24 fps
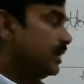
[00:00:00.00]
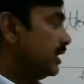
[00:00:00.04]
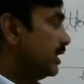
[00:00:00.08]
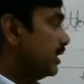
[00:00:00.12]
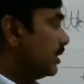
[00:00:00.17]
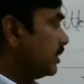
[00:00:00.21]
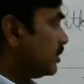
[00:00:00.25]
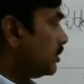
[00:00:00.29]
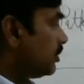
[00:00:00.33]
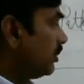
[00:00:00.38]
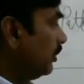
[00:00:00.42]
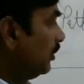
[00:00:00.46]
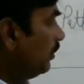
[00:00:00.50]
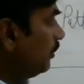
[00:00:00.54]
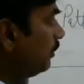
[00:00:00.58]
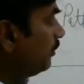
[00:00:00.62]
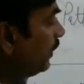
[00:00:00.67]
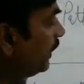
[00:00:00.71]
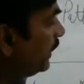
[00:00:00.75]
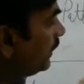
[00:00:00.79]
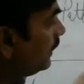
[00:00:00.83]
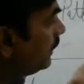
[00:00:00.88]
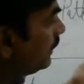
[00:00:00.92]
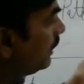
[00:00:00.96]
So
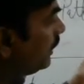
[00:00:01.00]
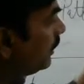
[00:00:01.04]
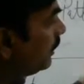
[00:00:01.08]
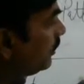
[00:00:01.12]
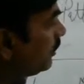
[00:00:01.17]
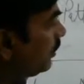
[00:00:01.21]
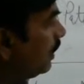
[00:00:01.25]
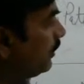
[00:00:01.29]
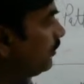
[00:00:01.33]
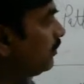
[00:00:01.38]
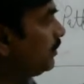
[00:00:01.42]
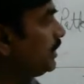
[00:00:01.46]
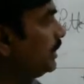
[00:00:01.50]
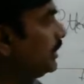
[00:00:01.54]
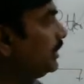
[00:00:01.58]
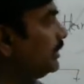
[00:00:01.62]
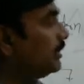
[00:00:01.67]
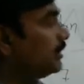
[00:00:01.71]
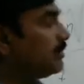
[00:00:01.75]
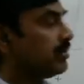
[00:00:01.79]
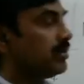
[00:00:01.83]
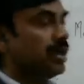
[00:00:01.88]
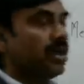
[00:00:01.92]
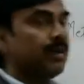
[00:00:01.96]
by adopting the
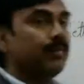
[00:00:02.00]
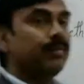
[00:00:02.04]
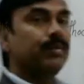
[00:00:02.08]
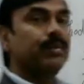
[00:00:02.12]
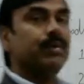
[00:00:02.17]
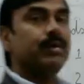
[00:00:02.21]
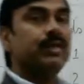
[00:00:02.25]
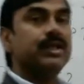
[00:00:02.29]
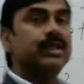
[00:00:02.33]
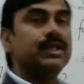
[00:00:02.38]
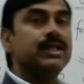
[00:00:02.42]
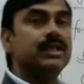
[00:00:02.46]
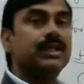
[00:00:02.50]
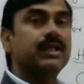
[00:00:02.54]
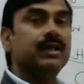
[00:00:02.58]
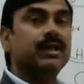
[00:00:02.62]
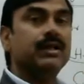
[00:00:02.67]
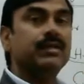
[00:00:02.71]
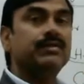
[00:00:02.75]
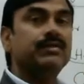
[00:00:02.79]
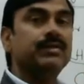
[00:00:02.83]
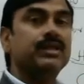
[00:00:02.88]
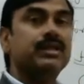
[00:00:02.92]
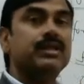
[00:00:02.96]
crop rotation, I
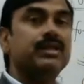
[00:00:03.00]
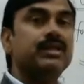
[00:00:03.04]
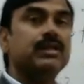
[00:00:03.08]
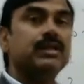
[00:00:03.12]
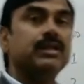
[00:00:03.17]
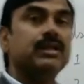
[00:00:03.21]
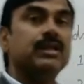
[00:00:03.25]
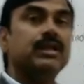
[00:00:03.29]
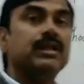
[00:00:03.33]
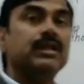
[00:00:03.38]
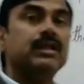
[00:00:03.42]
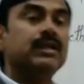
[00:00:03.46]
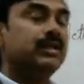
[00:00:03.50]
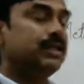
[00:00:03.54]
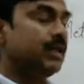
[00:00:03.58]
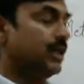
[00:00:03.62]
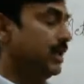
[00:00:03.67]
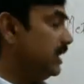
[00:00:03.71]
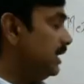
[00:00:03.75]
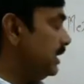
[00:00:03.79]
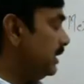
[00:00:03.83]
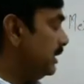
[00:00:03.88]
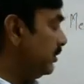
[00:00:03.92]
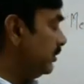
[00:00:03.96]
was
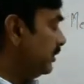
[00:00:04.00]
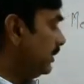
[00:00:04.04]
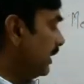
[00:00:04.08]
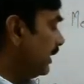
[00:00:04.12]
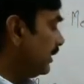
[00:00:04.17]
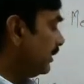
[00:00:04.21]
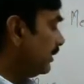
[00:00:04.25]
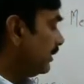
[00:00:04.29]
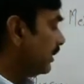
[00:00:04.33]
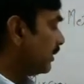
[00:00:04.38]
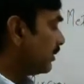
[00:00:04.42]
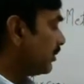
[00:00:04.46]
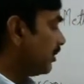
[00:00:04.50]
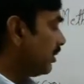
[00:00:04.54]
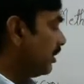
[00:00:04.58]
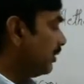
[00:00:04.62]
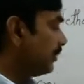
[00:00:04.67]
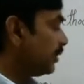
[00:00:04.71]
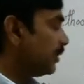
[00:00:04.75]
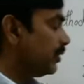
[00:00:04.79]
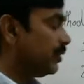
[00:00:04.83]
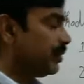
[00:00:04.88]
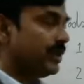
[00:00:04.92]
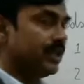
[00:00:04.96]
telling you that the crop
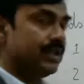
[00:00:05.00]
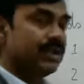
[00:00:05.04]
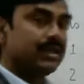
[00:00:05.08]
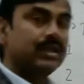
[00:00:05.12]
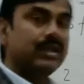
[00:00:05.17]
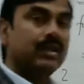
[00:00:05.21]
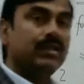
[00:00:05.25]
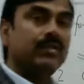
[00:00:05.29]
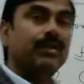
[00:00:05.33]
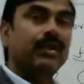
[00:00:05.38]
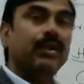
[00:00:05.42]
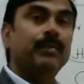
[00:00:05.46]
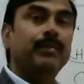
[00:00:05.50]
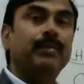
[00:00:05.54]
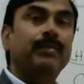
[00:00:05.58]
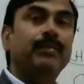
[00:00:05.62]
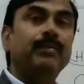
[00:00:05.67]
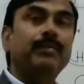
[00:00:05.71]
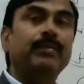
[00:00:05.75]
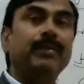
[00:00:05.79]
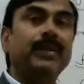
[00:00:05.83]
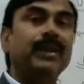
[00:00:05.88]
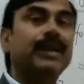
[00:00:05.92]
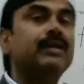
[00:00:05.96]
rotation will
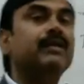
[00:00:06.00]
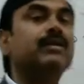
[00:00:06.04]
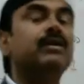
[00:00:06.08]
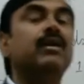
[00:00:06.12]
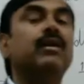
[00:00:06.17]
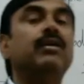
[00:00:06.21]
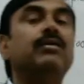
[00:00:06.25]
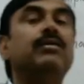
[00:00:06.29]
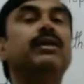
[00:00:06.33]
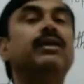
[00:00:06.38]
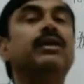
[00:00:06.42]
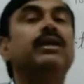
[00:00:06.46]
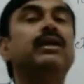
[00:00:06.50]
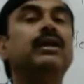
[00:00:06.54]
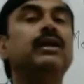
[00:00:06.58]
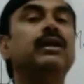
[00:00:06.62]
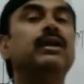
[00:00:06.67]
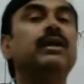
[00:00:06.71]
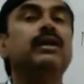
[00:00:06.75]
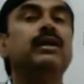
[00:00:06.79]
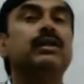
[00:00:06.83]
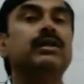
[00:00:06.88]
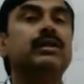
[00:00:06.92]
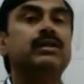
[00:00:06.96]
make our
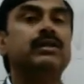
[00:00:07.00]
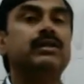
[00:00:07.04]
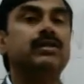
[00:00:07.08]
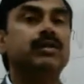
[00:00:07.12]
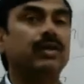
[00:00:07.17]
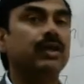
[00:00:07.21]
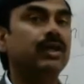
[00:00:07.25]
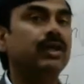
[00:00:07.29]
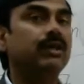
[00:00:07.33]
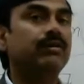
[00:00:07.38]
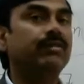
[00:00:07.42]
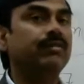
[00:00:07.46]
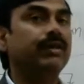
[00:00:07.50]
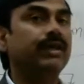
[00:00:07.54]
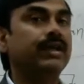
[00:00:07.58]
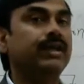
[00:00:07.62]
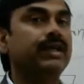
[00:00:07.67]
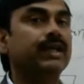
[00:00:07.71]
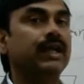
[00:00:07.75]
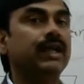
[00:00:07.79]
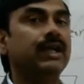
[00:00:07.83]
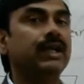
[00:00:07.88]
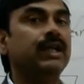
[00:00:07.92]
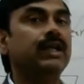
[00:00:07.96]
soil
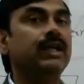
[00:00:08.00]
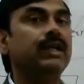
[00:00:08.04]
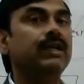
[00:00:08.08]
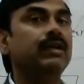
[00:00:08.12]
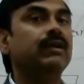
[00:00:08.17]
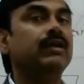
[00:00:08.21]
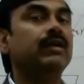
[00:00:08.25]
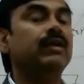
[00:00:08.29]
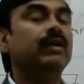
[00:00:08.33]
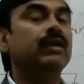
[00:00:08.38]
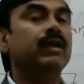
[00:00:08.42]
fertile.